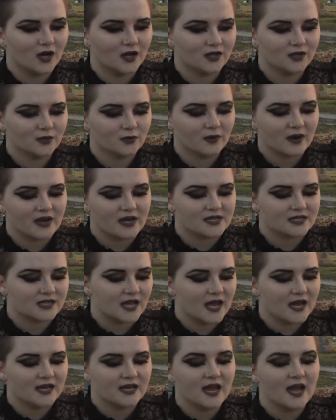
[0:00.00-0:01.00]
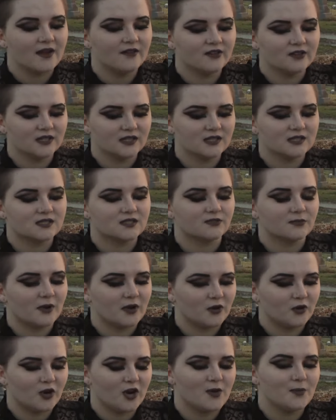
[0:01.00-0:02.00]
erase any evidence of
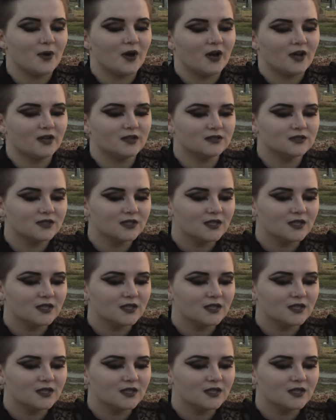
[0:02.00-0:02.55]
my grandma